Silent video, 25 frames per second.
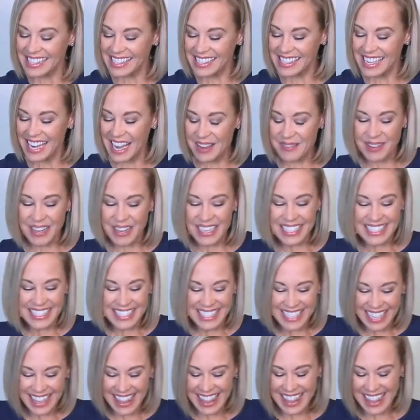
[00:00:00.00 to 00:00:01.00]
time i
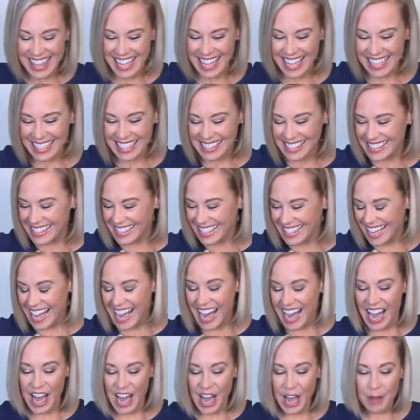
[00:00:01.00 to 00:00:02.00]
did this
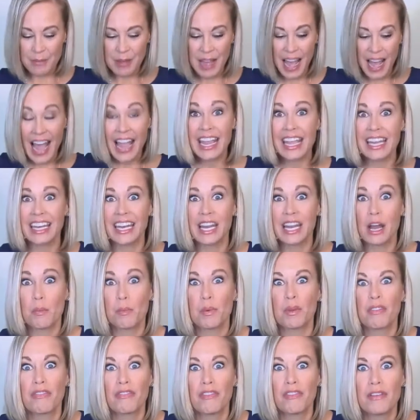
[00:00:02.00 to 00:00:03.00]
um, I ended
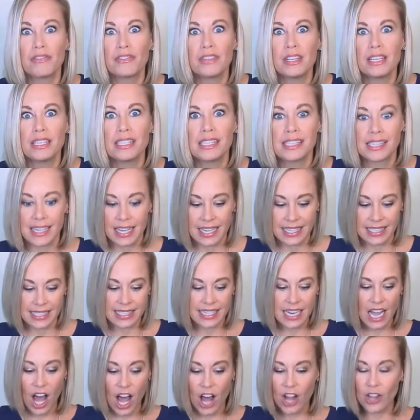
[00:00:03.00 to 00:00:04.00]
up with
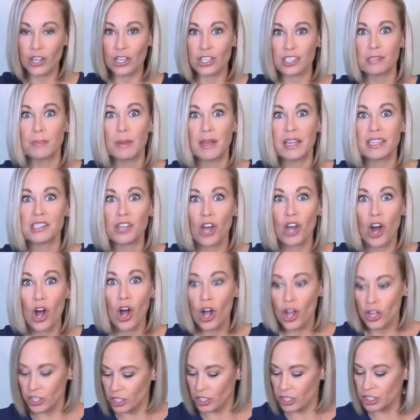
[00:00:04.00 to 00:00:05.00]
$56 because
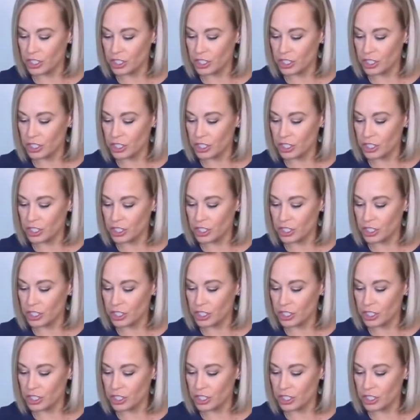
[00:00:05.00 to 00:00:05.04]
all